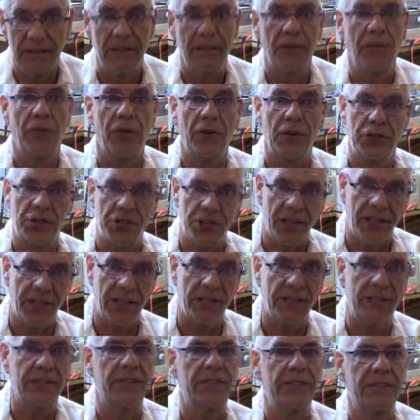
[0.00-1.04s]
for a
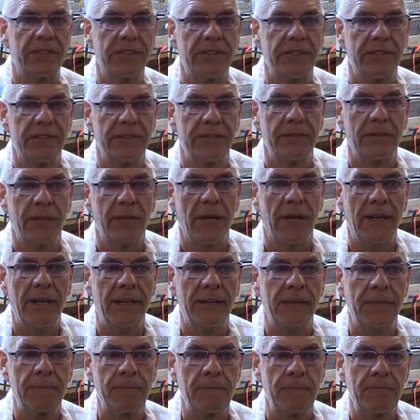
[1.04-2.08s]
change,
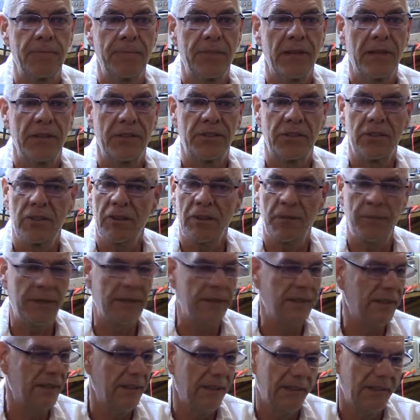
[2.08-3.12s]
right? So I
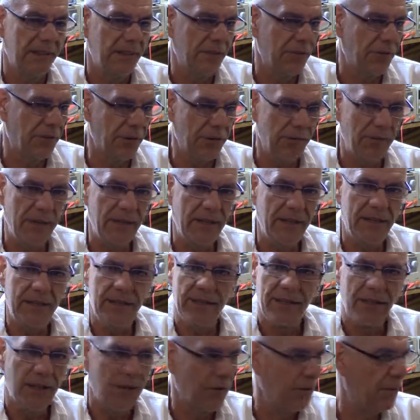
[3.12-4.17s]
mean, for me,
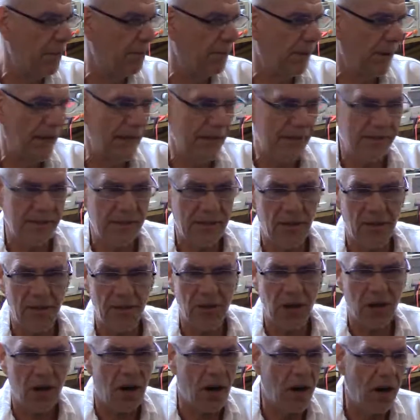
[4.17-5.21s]
replacing all
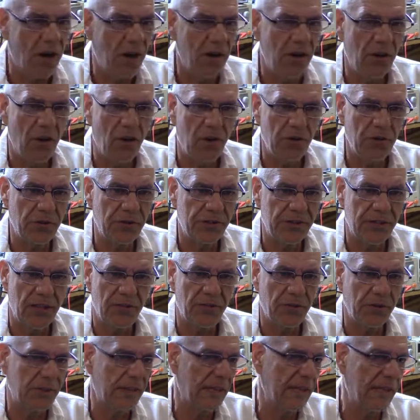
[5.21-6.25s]
the car and all the
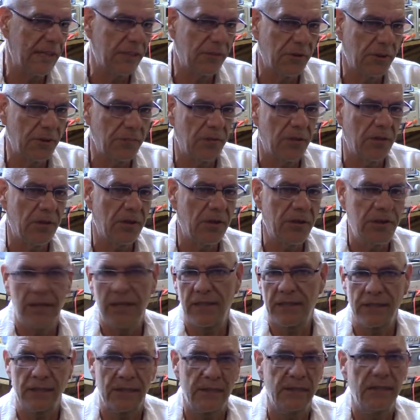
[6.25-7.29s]
stuff with electric motor
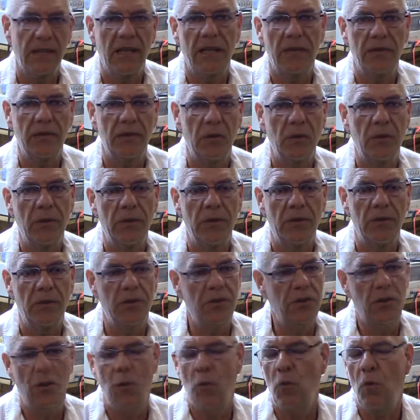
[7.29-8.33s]
is not the way to do
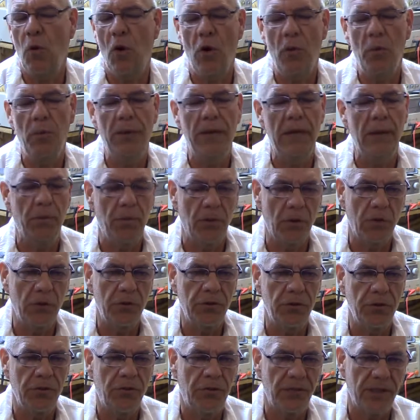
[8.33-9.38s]
it. You won't be able
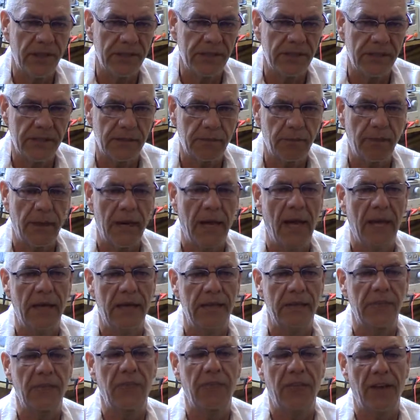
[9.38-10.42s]
to fix this
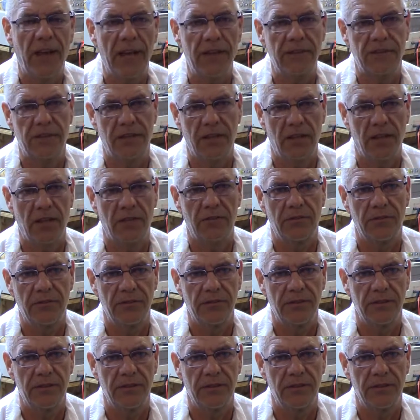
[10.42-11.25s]
planet fast enough.